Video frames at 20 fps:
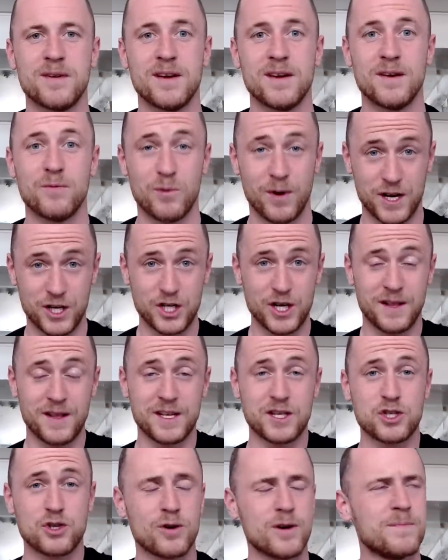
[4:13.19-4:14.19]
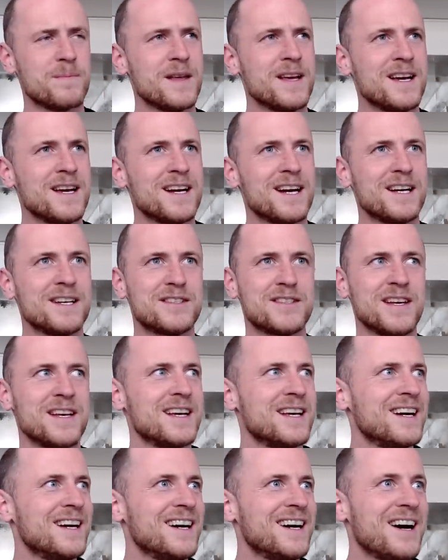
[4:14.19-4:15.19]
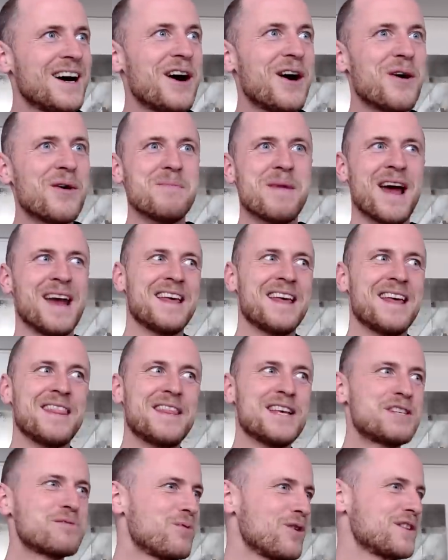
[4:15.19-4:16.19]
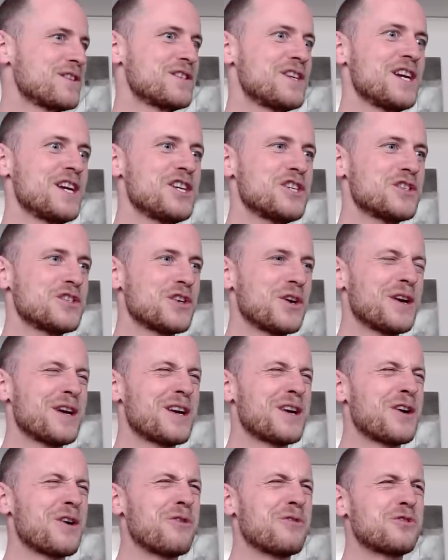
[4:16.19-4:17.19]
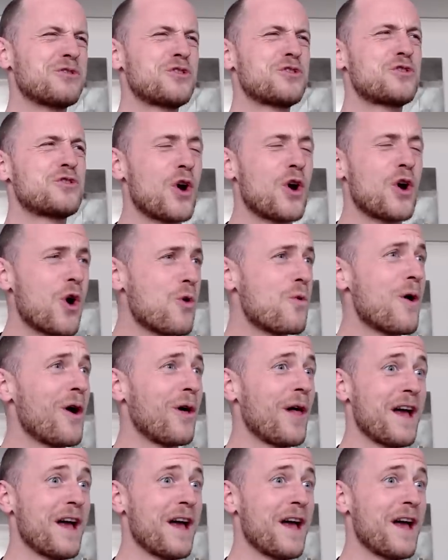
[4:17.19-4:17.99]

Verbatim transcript: When I share that story, I say, oh man, this presentation is going to go so well.